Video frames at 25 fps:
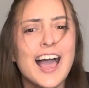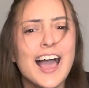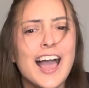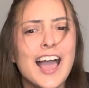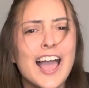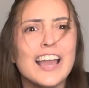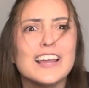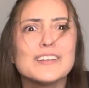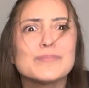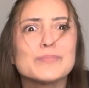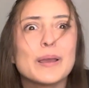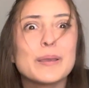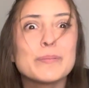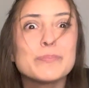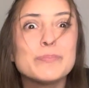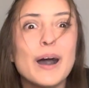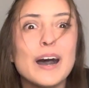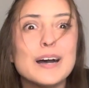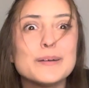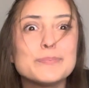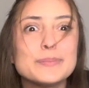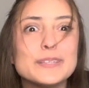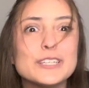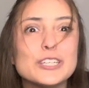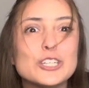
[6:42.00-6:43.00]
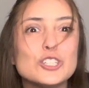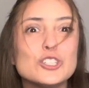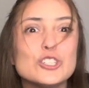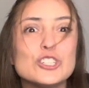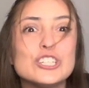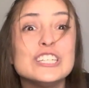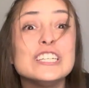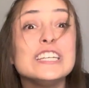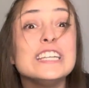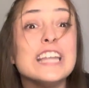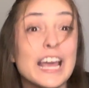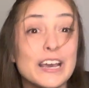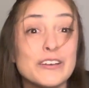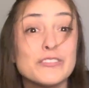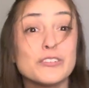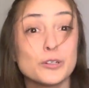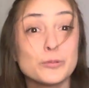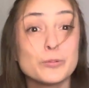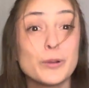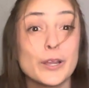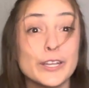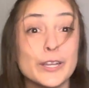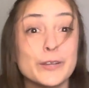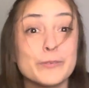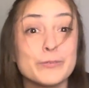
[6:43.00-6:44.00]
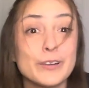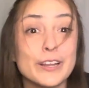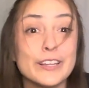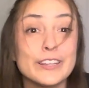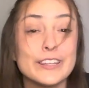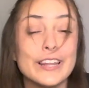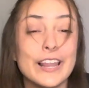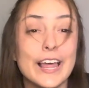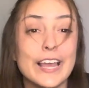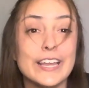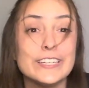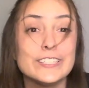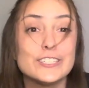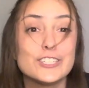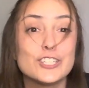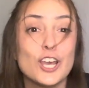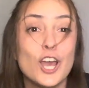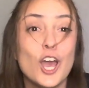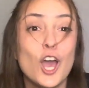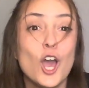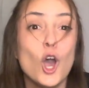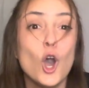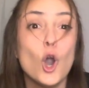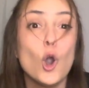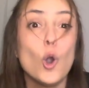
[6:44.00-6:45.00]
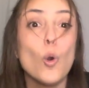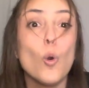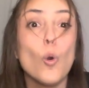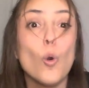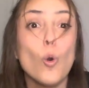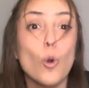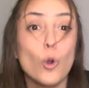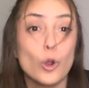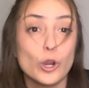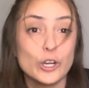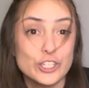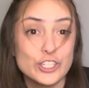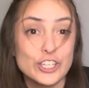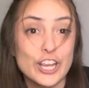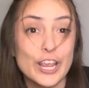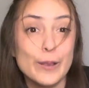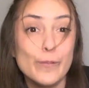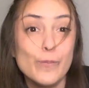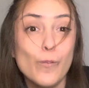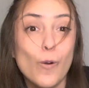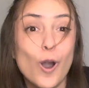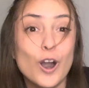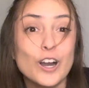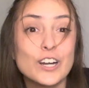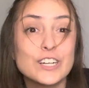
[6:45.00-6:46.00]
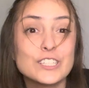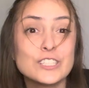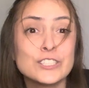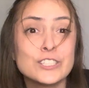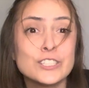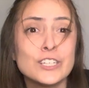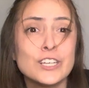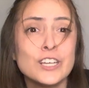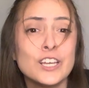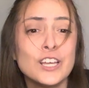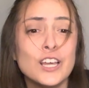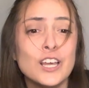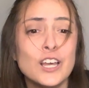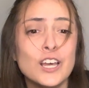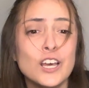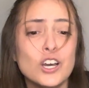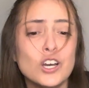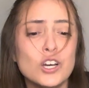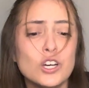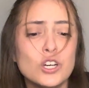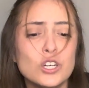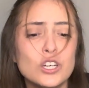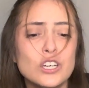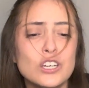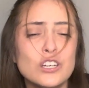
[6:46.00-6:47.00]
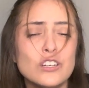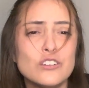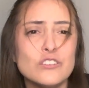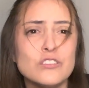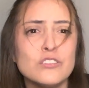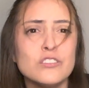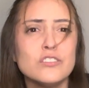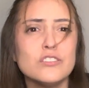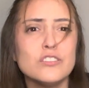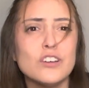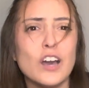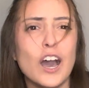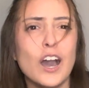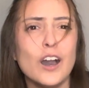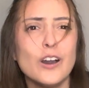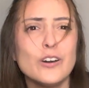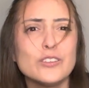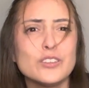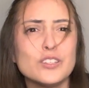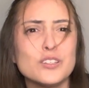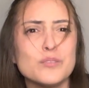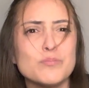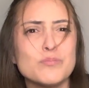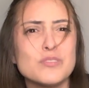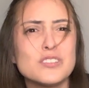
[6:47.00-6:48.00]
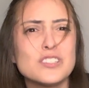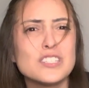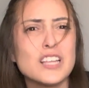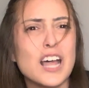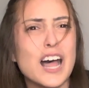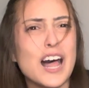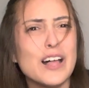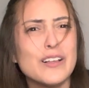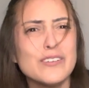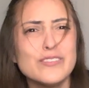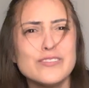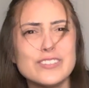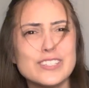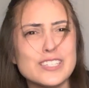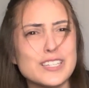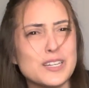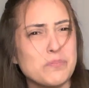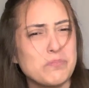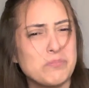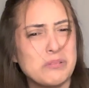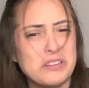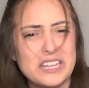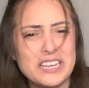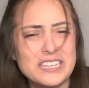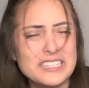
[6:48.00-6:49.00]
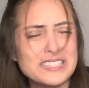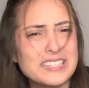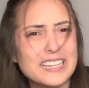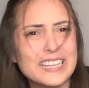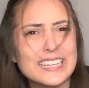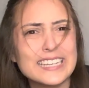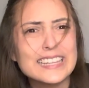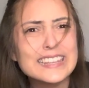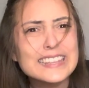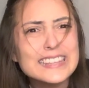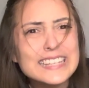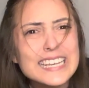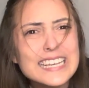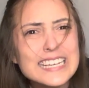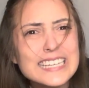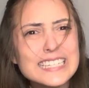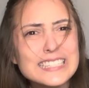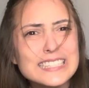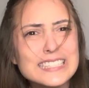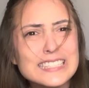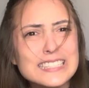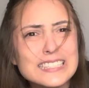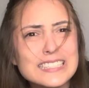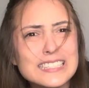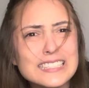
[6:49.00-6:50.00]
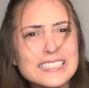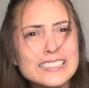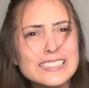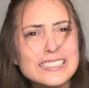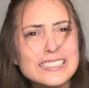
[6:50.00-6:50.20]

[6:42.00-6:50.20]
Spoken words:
and my papi who'd never run a red light or jaywalked, found themselves in a place like this,